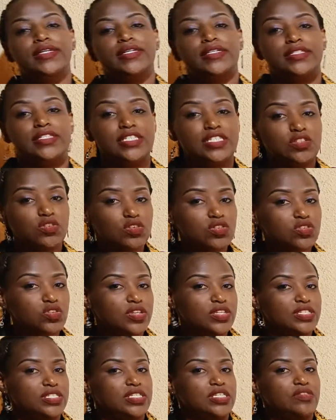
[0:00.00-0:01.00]
This also
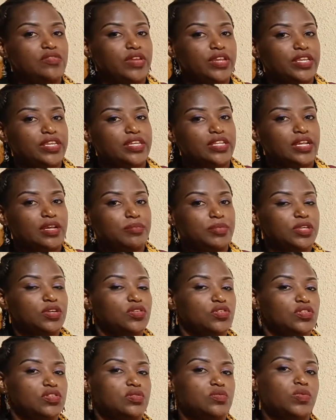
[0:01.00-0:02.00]
is irregular
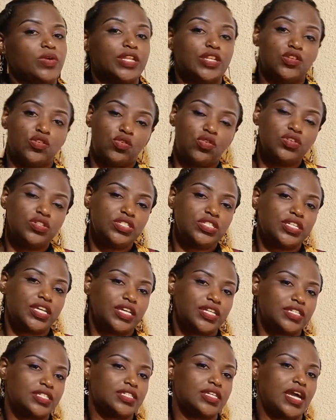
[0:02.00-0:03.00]
because when you
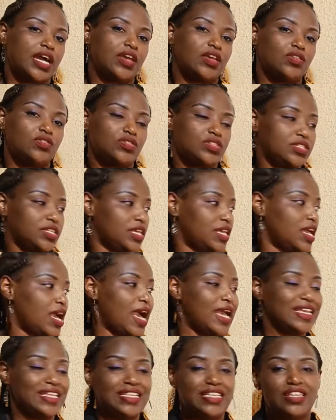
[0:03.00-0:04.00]
conjugate, you say
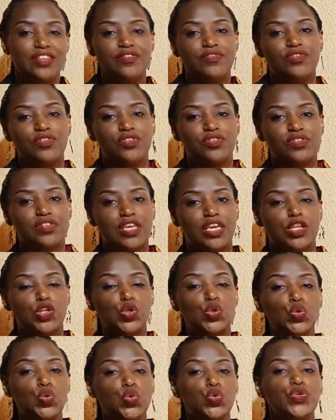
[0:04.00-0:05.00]
I live, you say
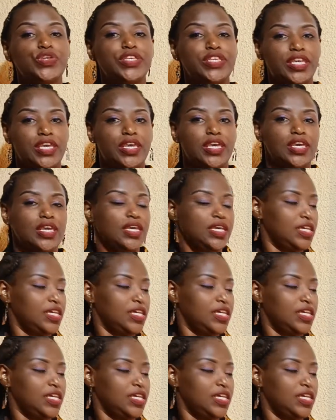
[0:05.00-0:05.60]
nuye.